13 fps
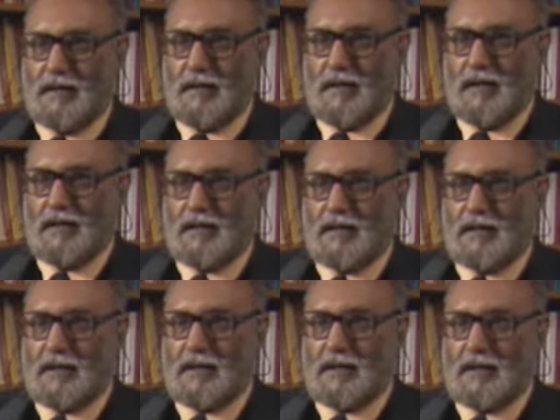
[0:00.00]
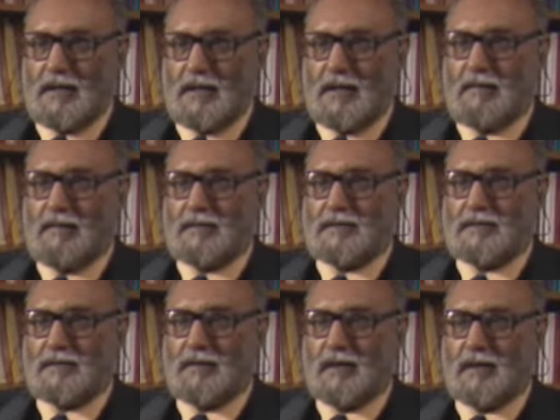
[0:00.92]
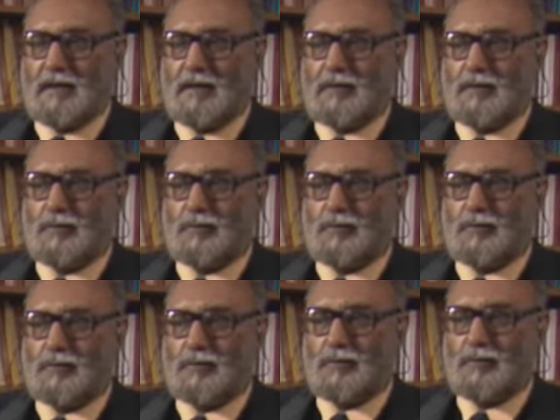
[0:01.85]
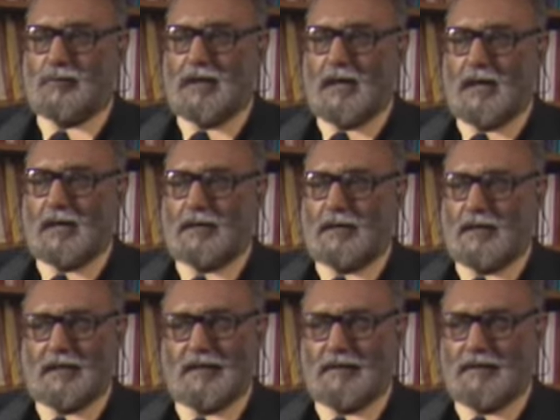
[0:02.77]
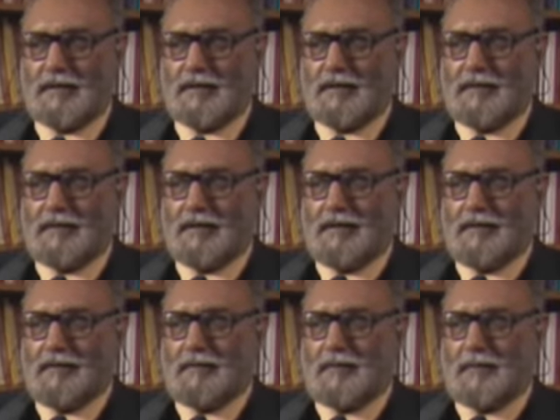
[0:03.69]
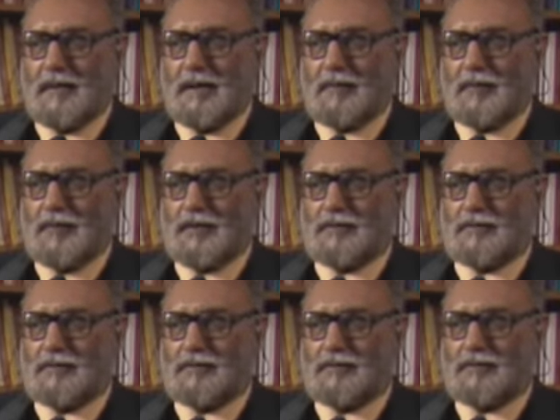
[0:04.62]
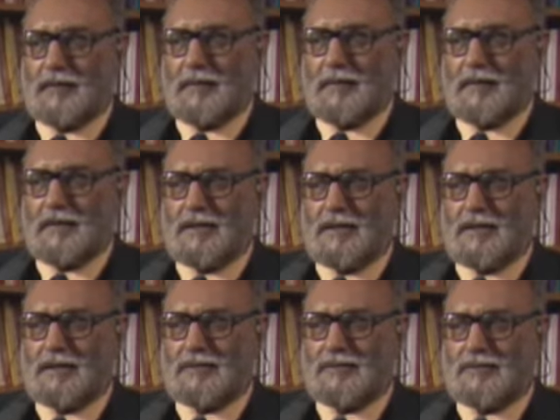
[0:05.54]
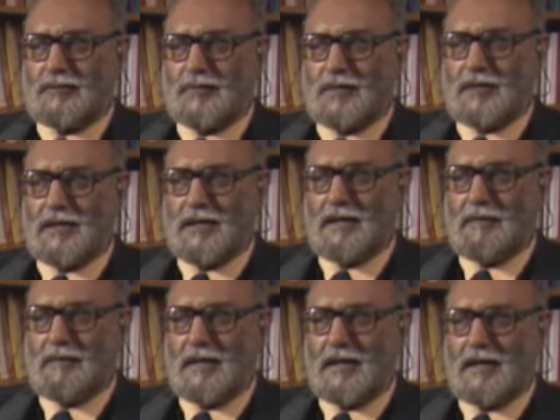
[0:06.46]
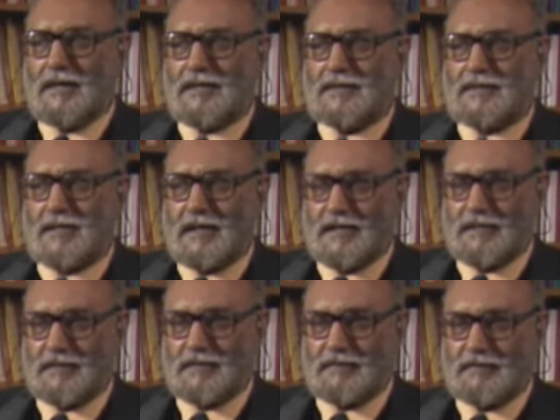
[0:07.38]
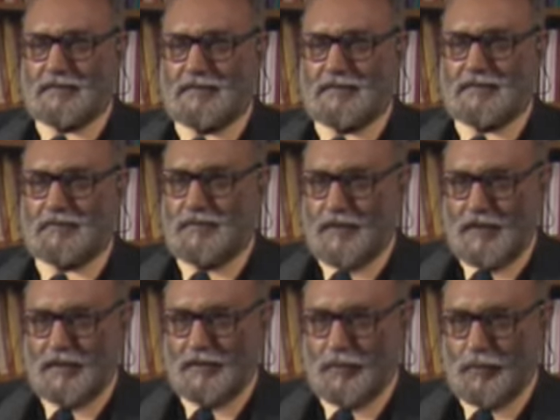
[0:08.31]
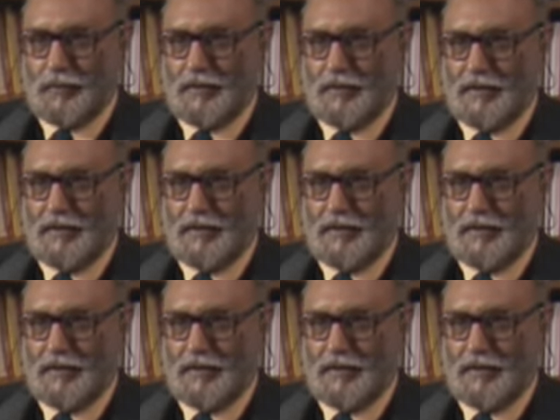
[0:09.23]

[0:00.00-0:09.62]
And he was the one who, I think, from our point of view, committed the supreme indiscretion, which was very good,